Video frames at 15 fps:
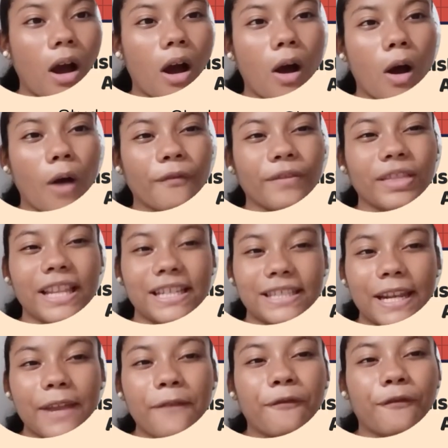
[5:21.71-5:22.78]
of
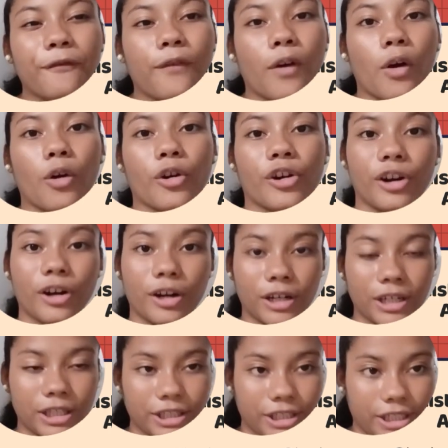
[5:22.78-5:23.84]
listening for
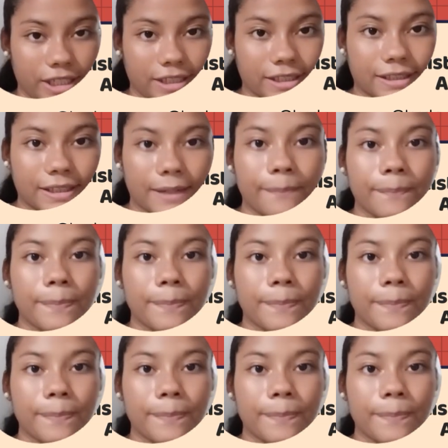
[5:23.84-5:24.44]
gist